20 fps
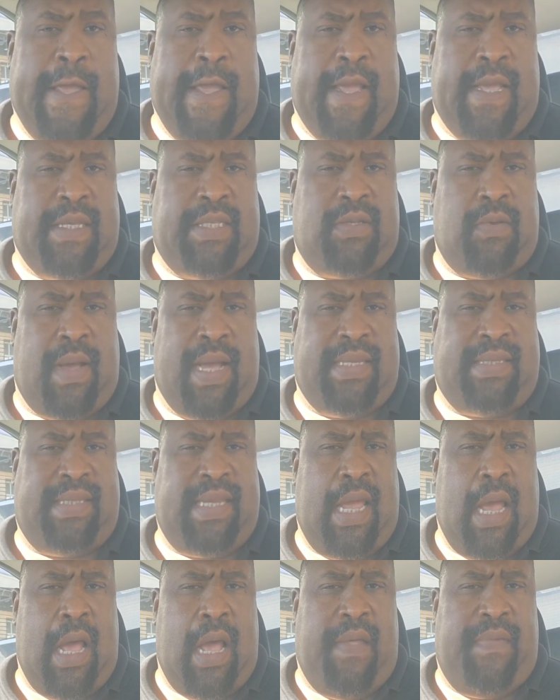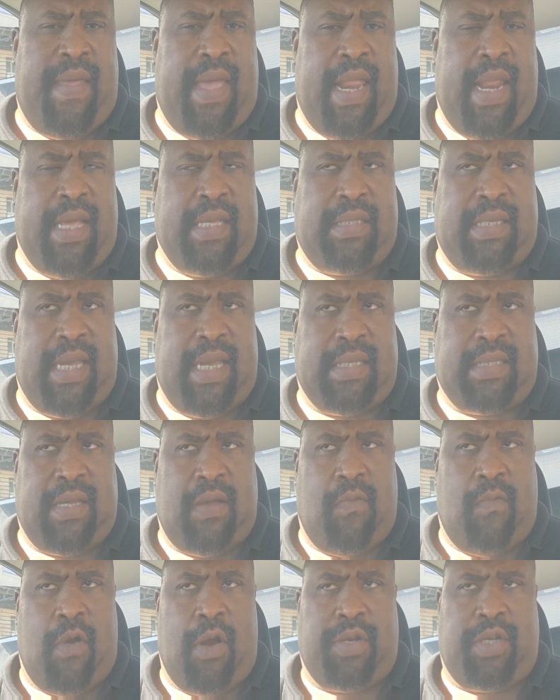And so I say all that as, as I
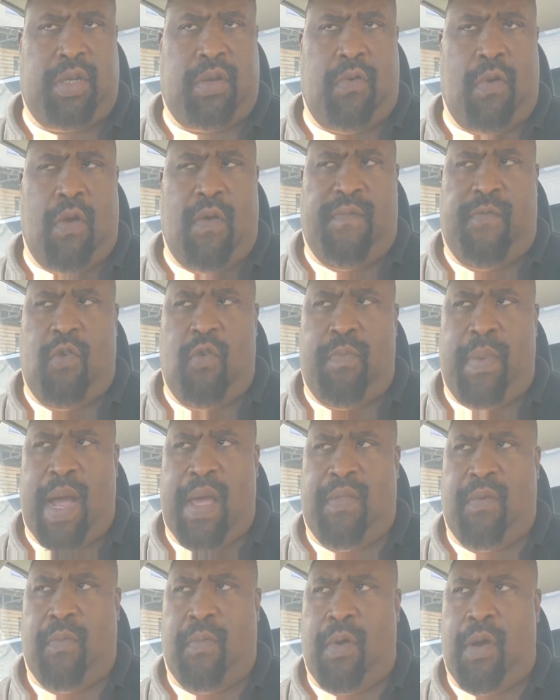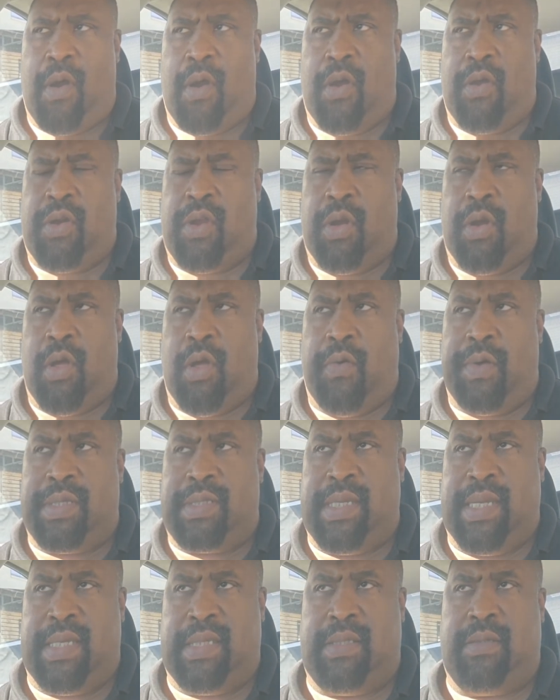work to grow food by the word, you know,
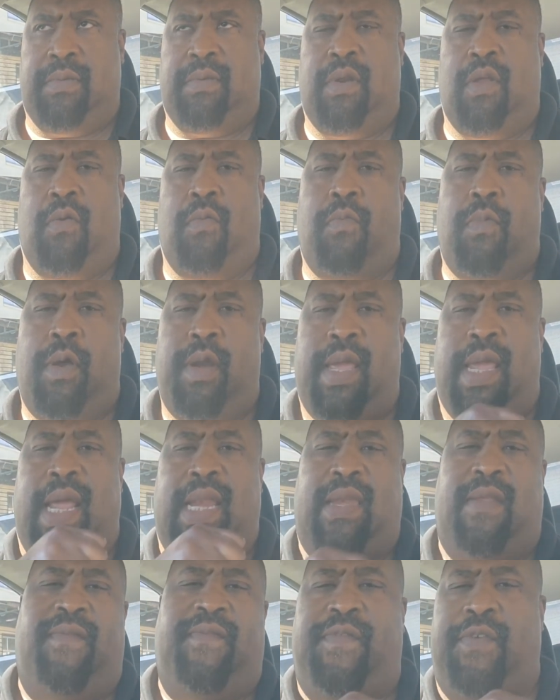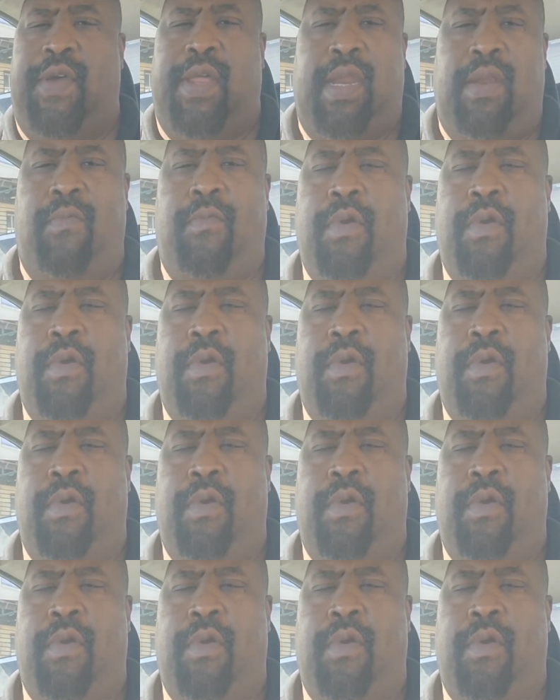it's, it's, you know, where to get the footing,